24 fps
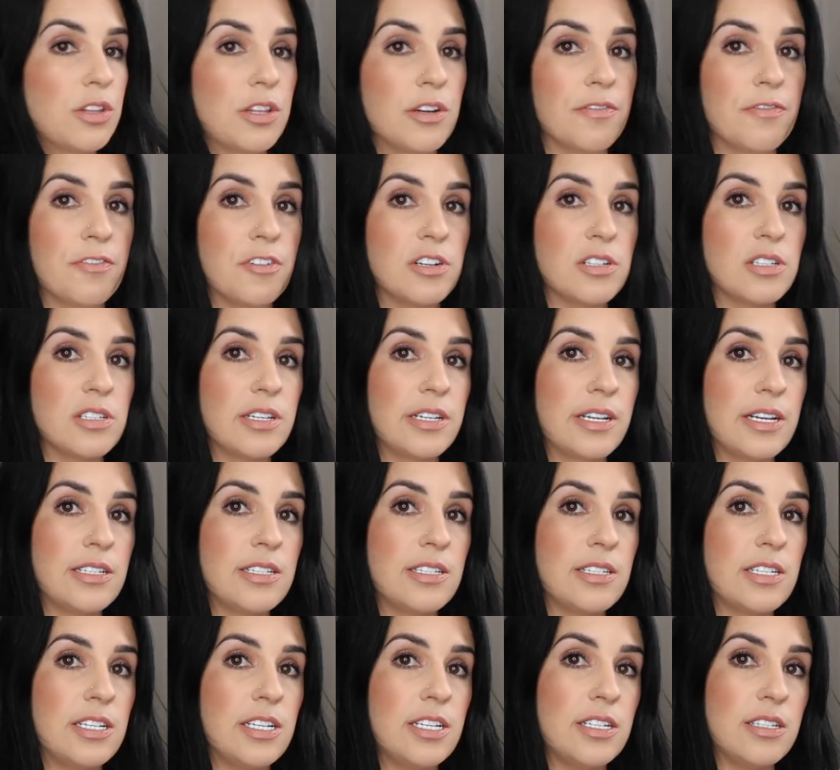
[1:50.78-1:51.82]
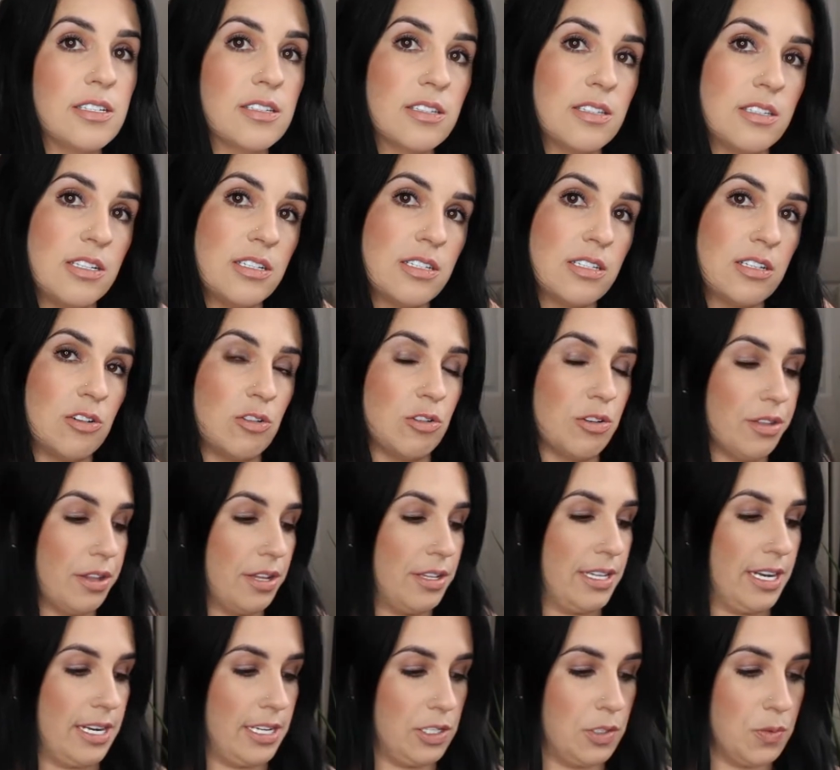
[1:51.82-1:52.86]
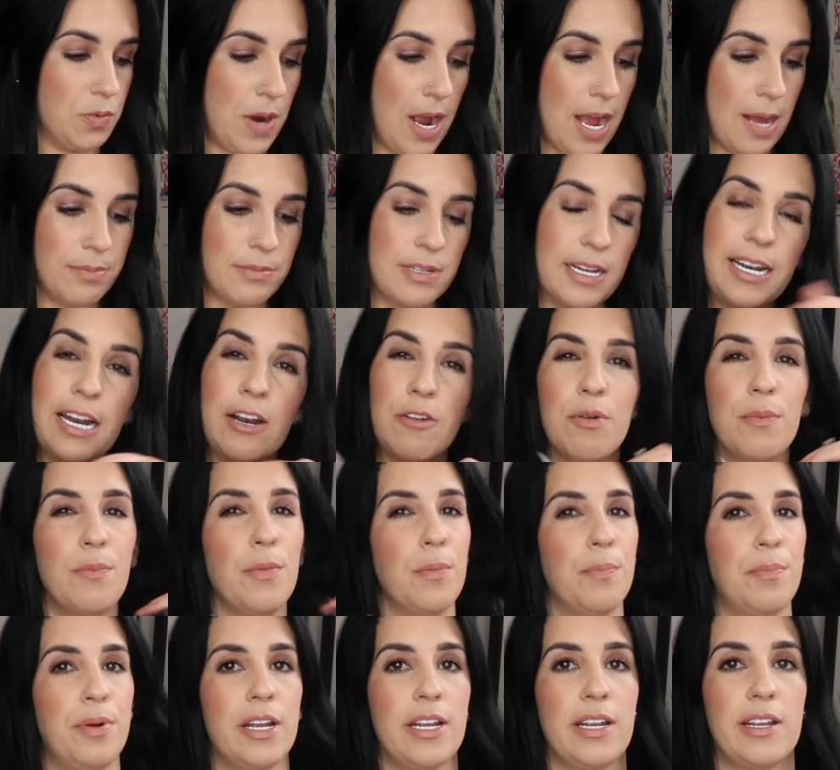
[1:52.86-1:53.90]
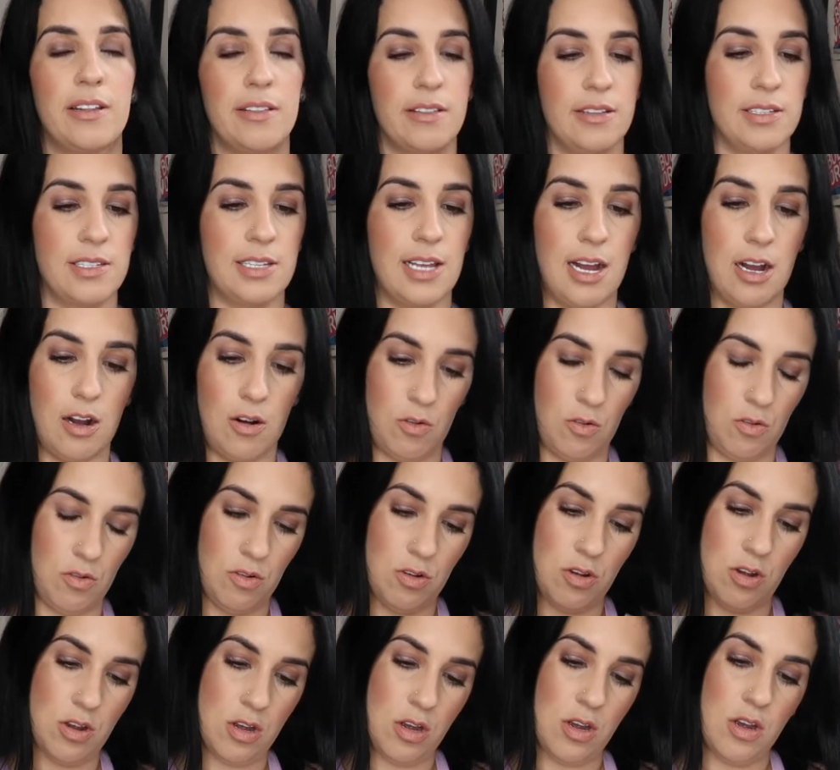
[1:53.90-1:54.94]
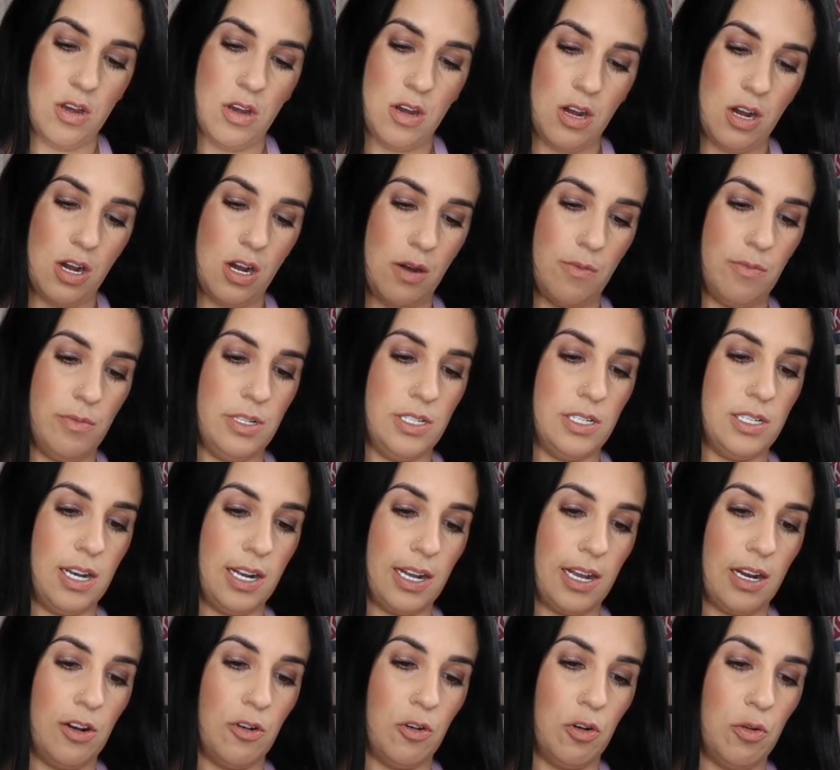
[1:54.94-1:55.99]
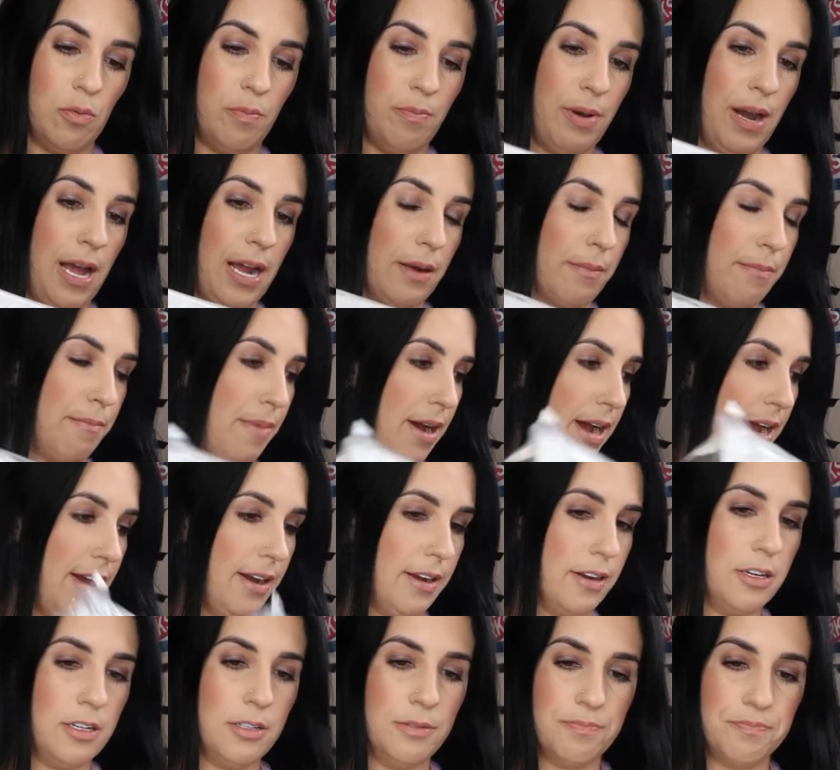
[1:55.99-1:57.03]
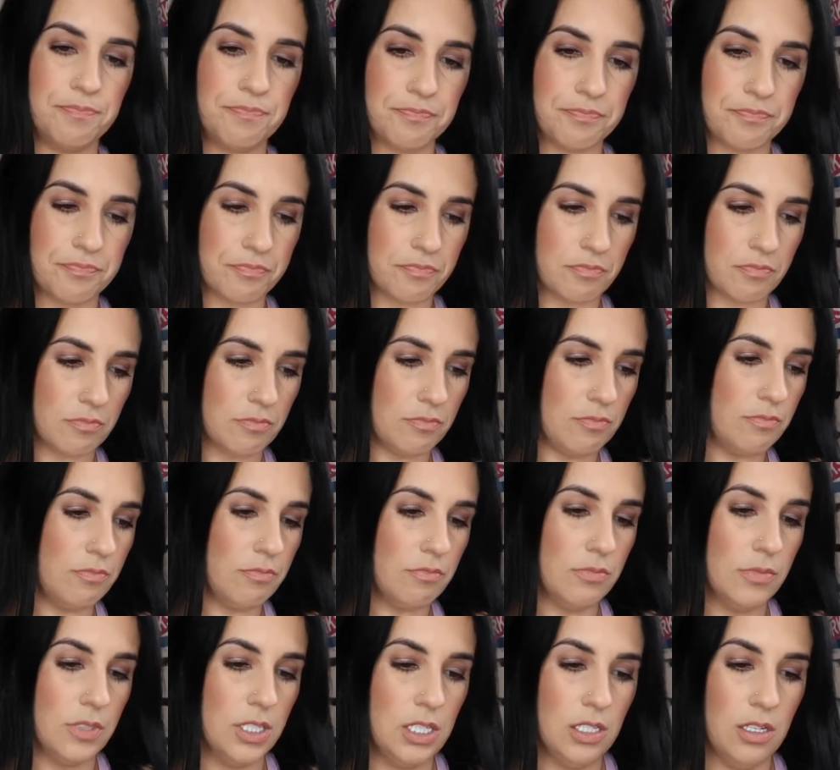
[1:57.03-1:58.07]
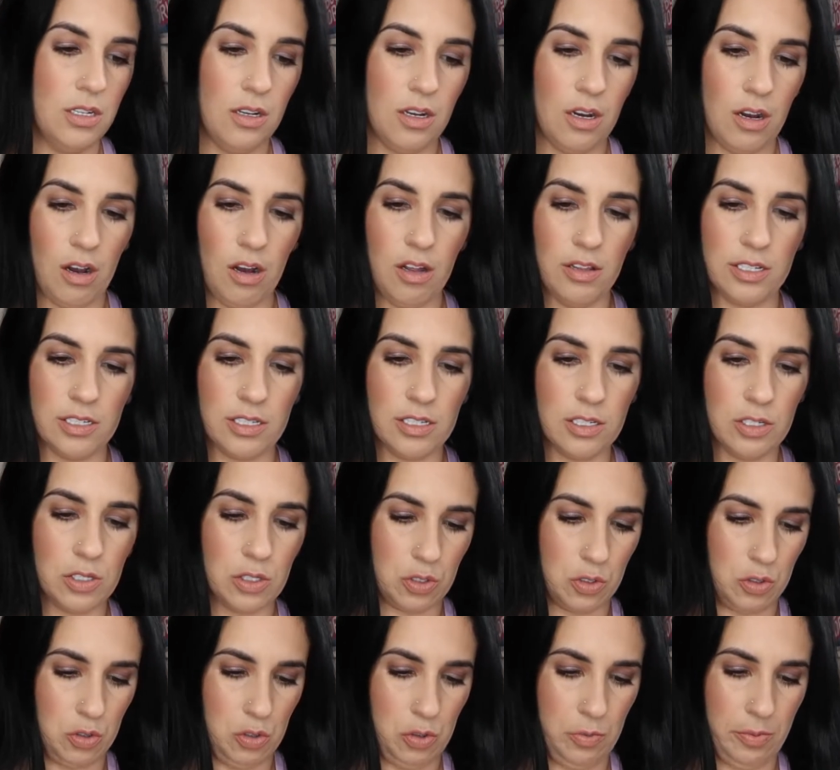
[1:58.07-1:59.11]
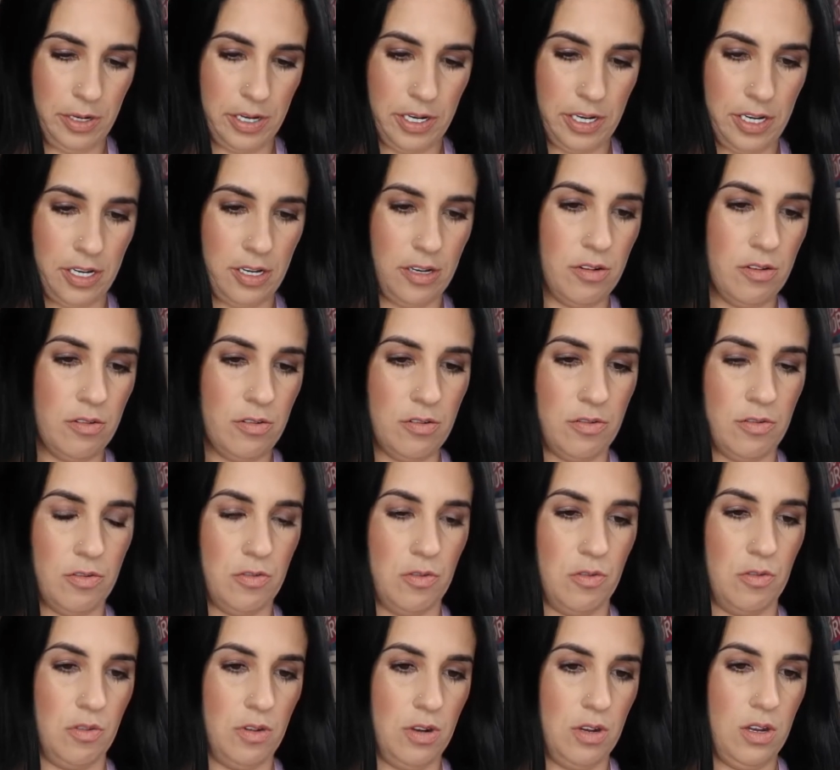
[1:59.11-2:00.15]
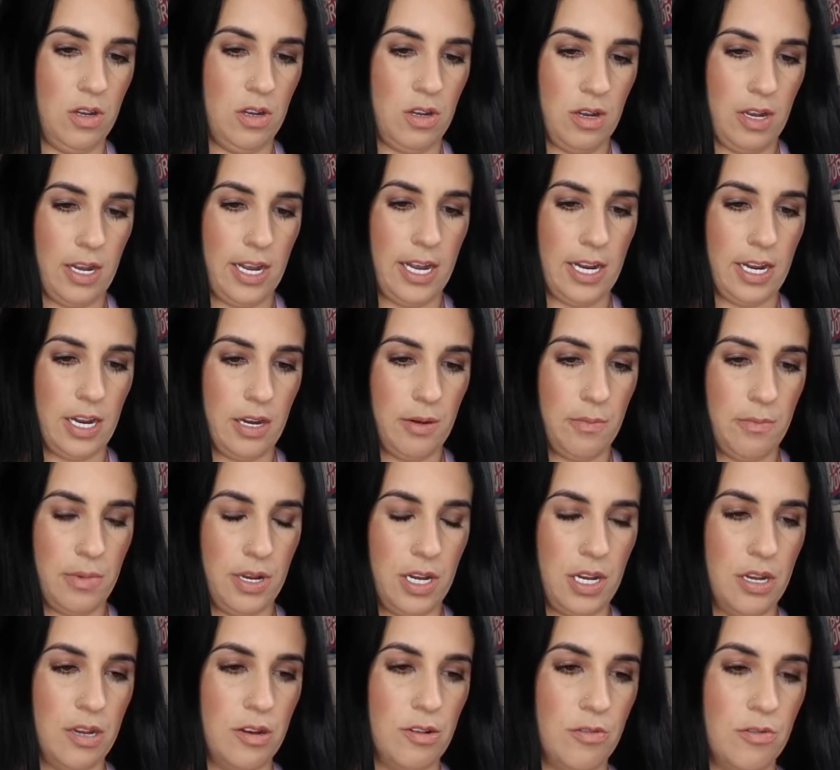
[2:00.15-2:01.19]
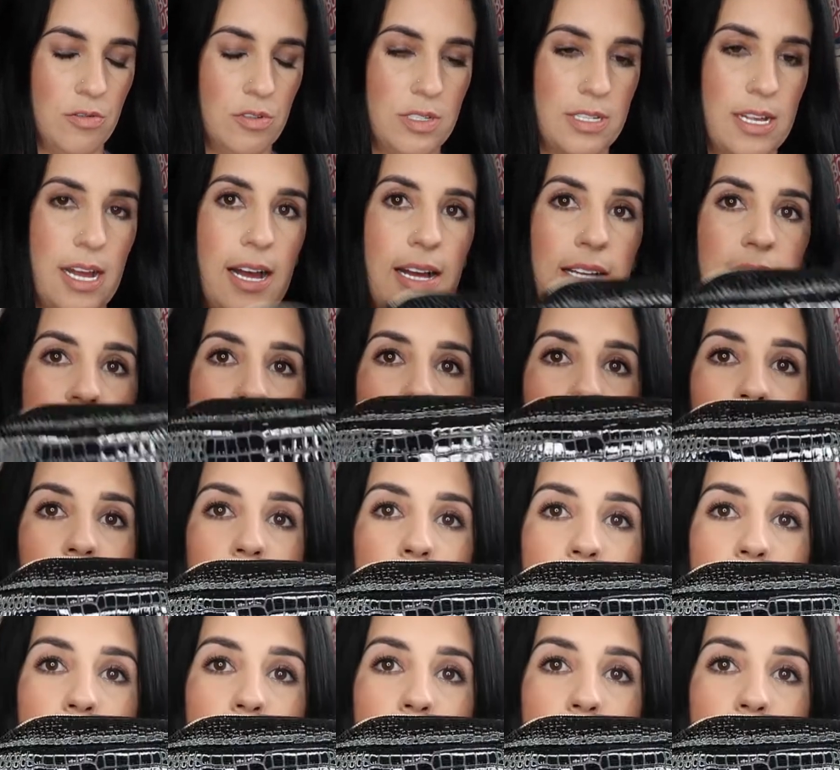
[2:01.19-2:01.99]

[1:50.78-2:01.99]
the first thing I see is this little thing that is wrapped, and I remember picking this out. It's like a little black bag. Oh, this is super cute. It can be used as a little